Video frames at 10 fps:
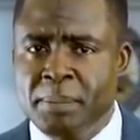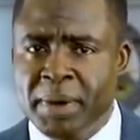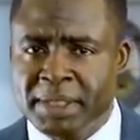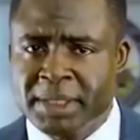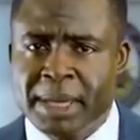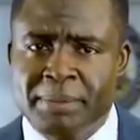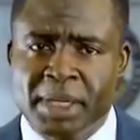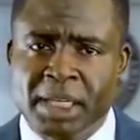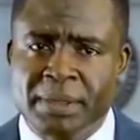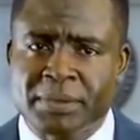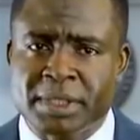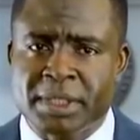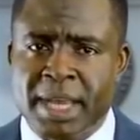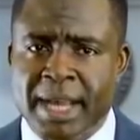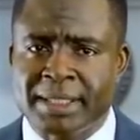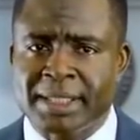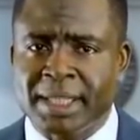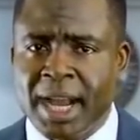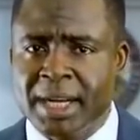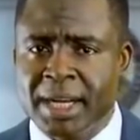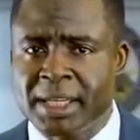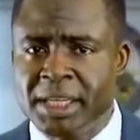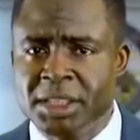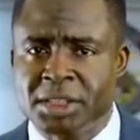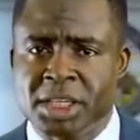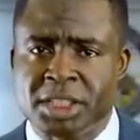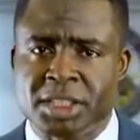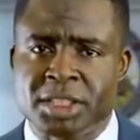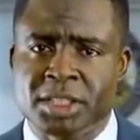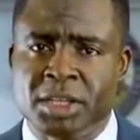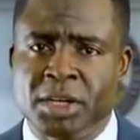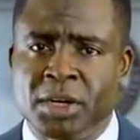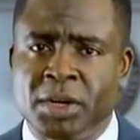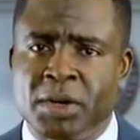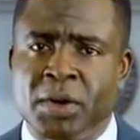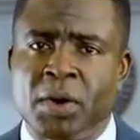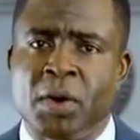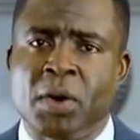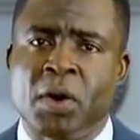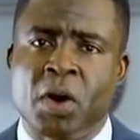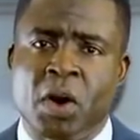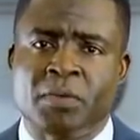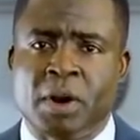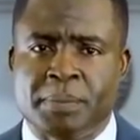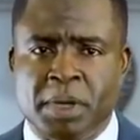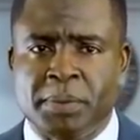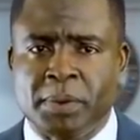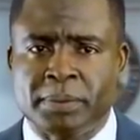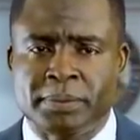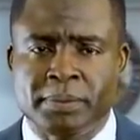personal beliefs and discard the interests of our people.